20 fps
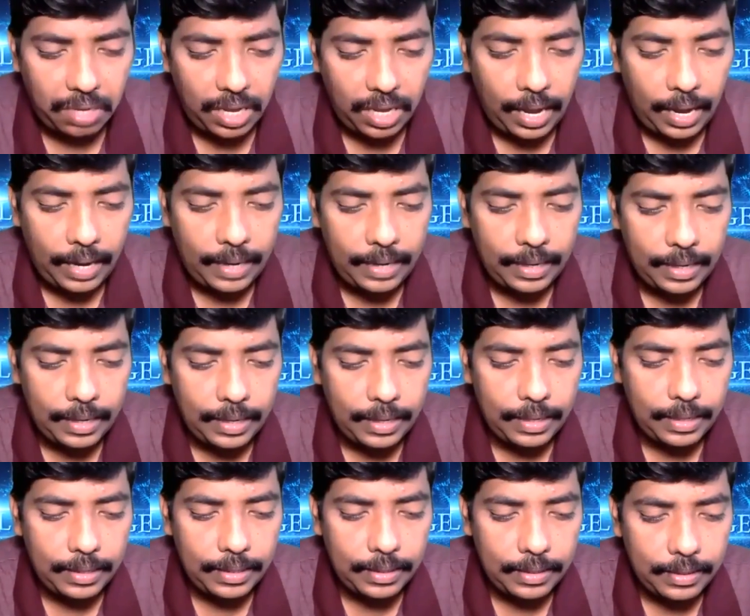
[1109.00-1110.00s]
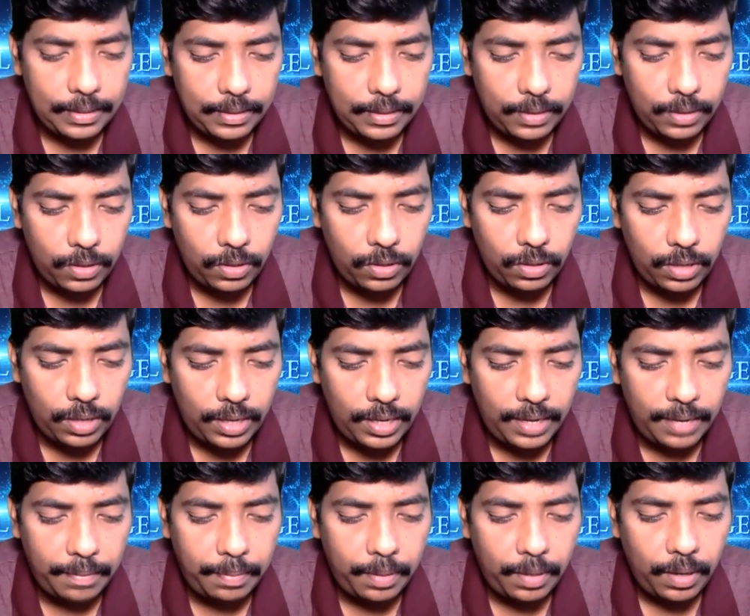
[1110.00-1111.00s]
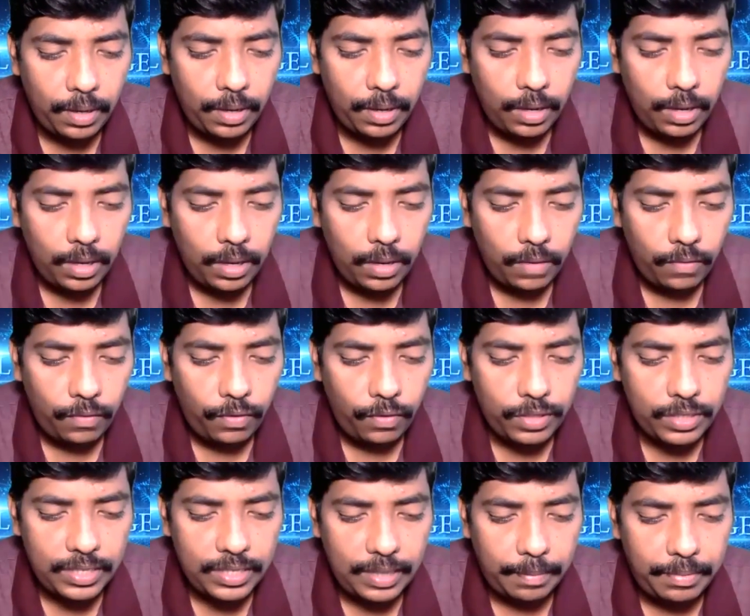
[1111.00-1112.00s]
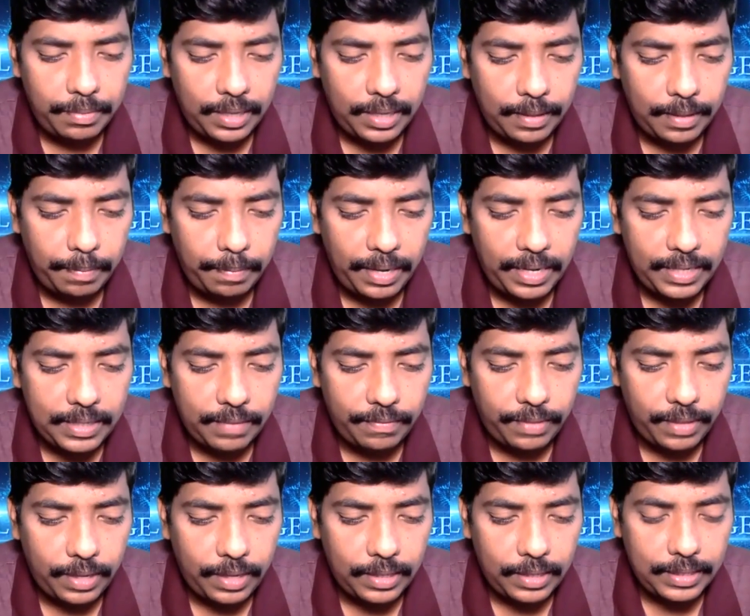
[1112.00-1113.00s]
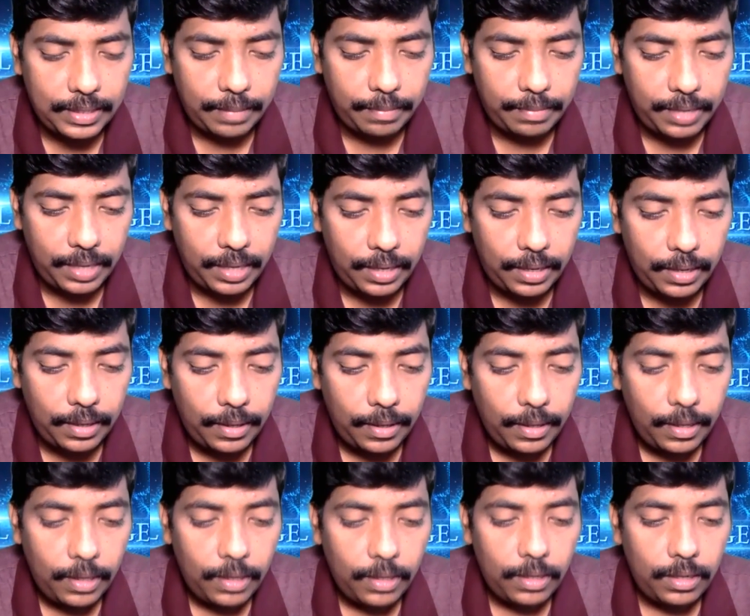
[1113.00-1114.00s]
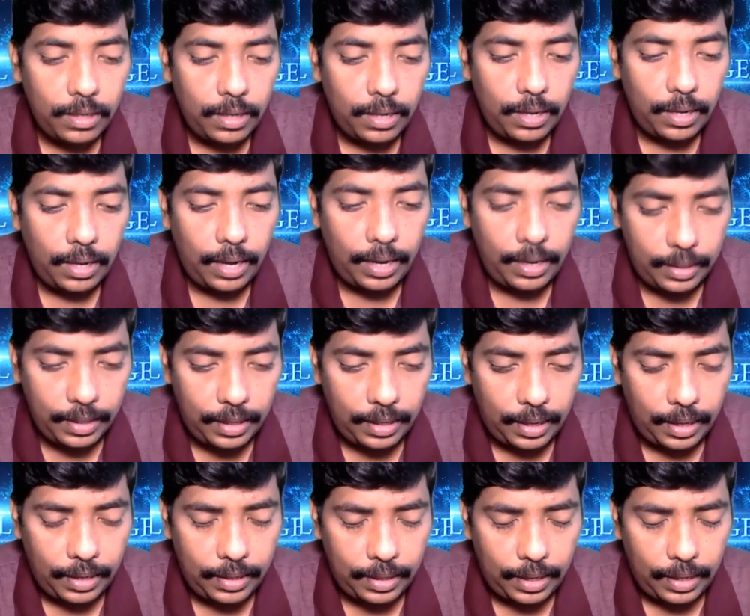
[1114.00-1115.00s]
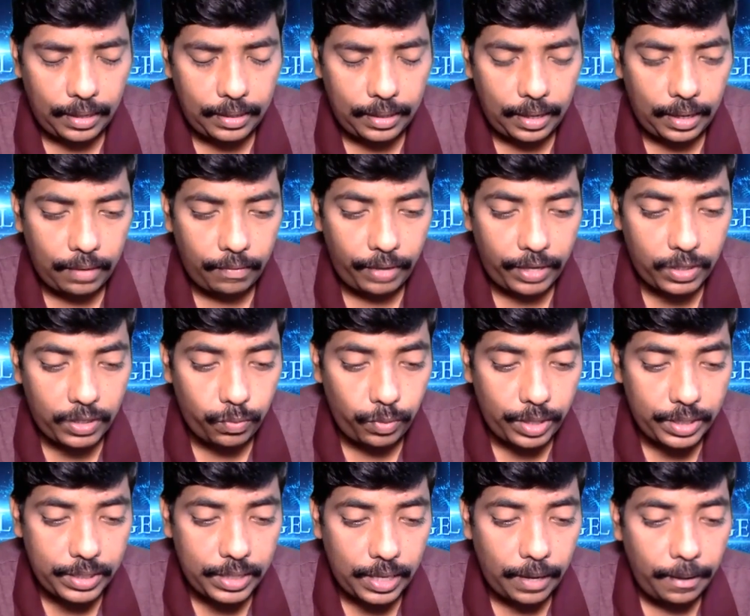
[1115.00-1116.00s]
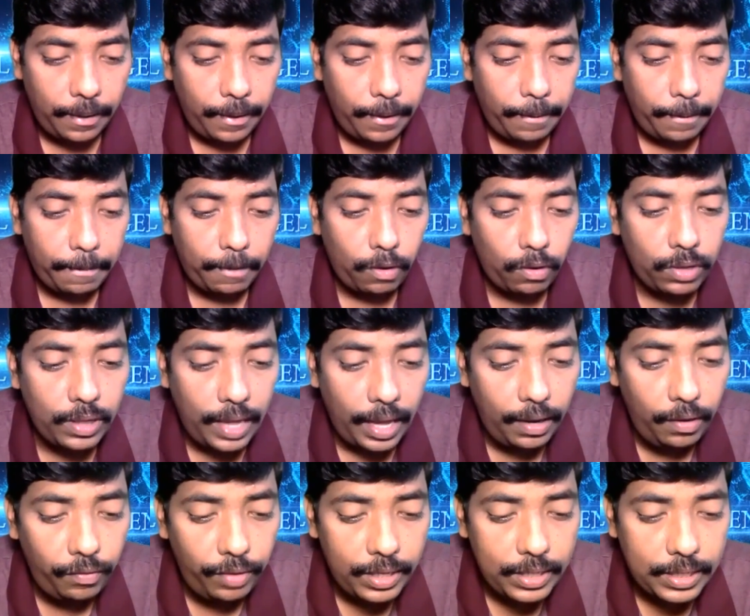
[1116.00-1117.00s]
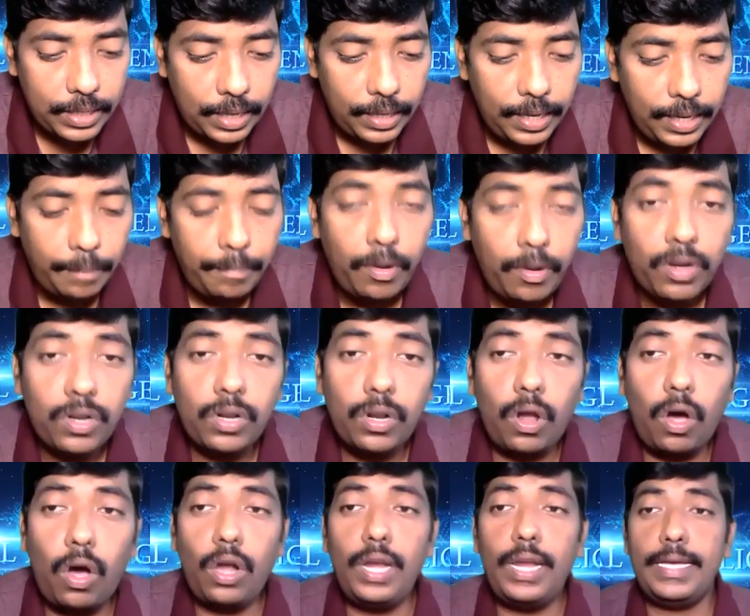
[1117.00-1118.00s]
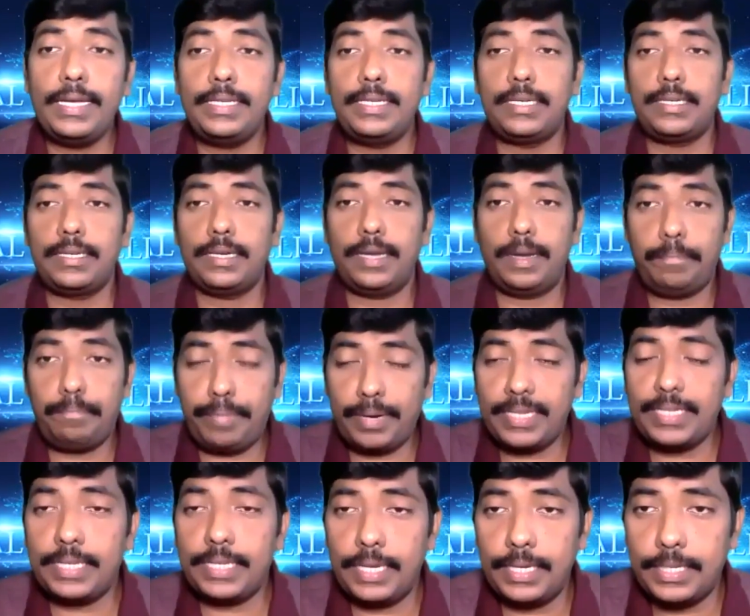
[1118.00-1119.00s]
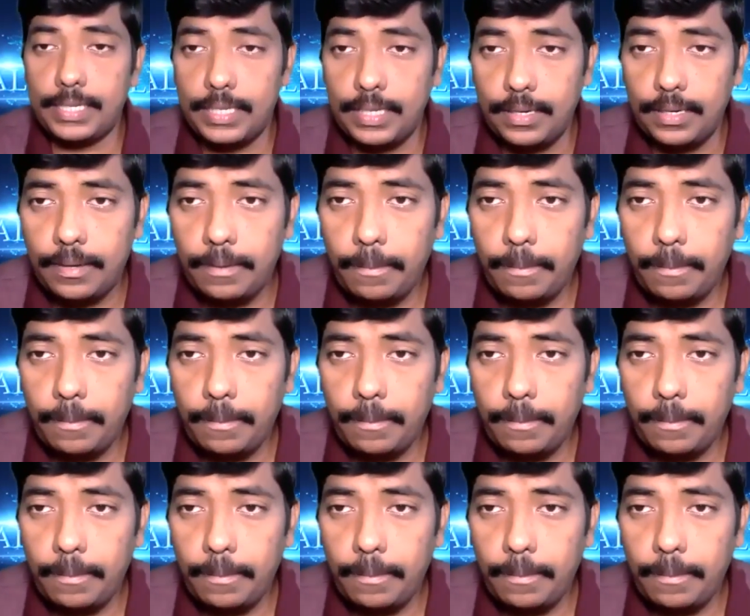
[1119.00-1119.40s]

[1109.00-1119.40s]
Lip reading: and you keep fourth chapter in the place of third chapter, and vice versa. So then we study about knowledge representation.